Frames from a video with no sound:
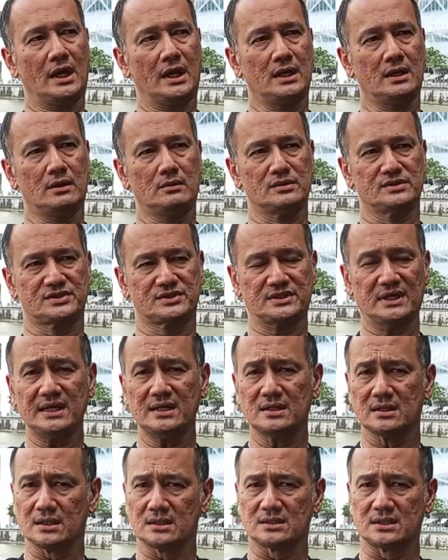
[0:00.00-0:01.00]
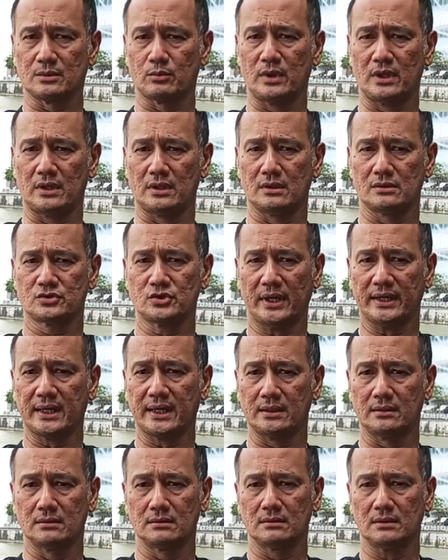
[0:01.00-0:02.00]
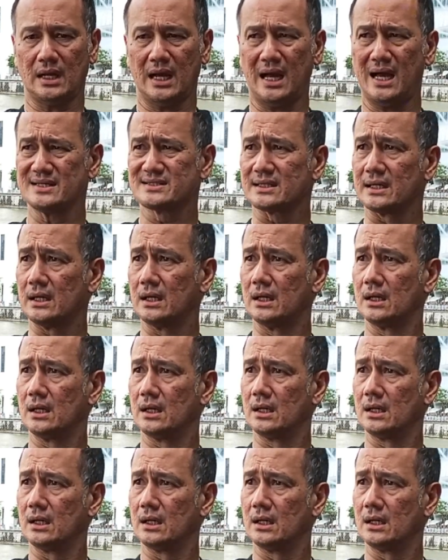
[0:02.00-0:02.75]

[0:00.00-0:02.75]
I was stunned. I said, wait, so I can ask her?